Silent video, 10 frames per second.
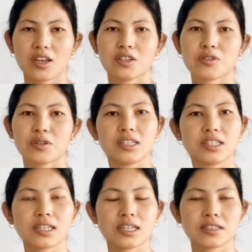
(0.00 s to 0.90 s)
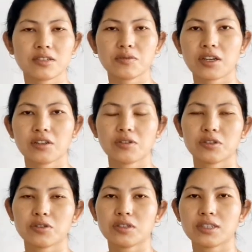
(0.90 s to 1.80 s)
So in this lesson we are
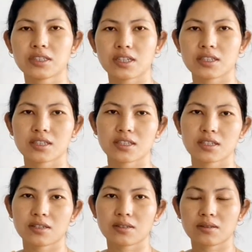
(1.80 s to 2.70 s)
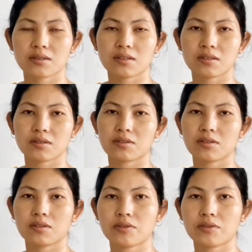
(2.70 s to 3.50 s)
going to discuss the